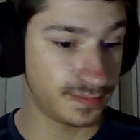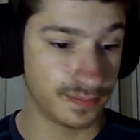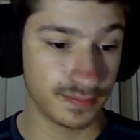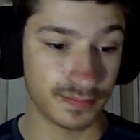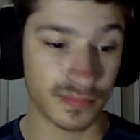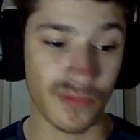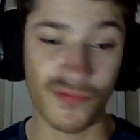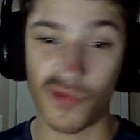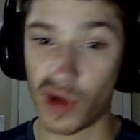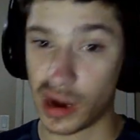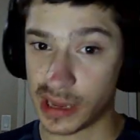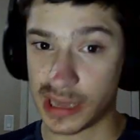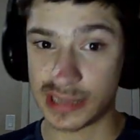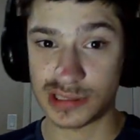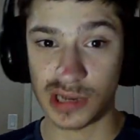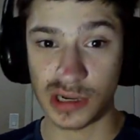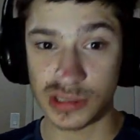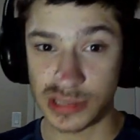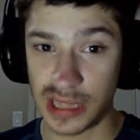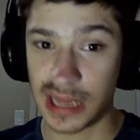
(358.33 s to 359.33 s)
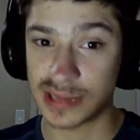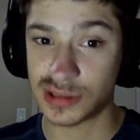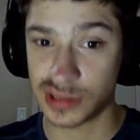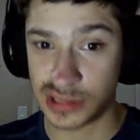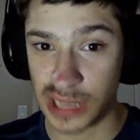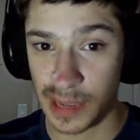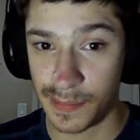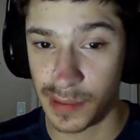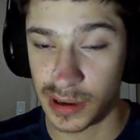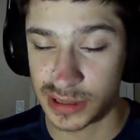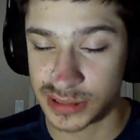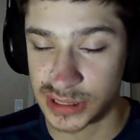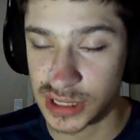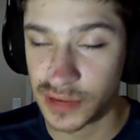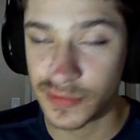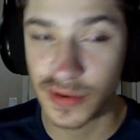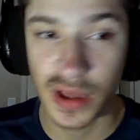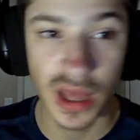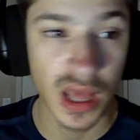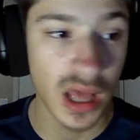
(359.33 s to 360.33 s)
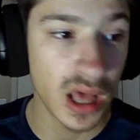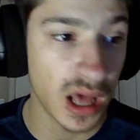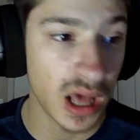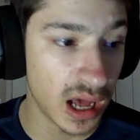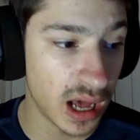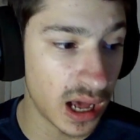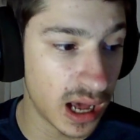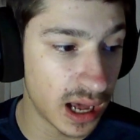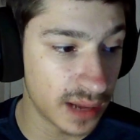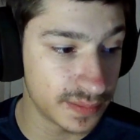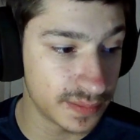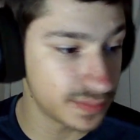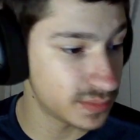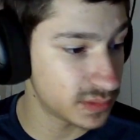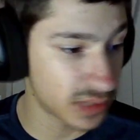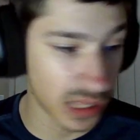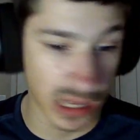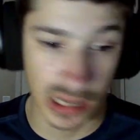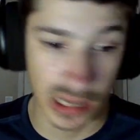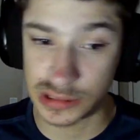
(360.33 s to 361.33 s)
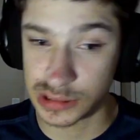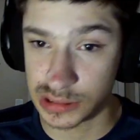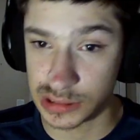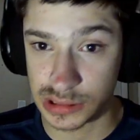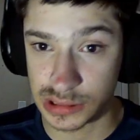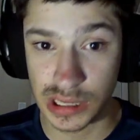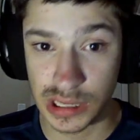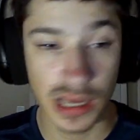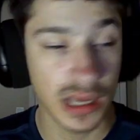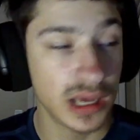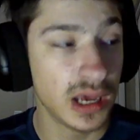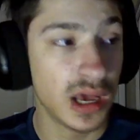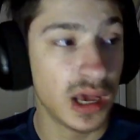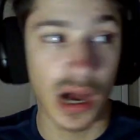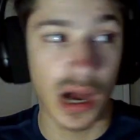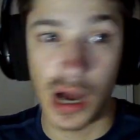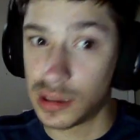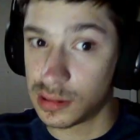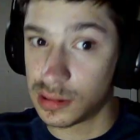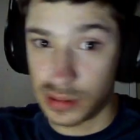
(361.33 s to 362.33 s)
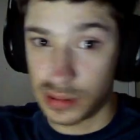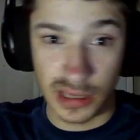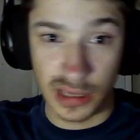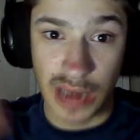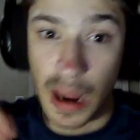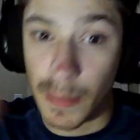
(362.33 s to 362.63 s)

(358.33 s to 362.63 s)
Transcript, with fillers: before I get started to the actual second part itself, like I was going to say, link down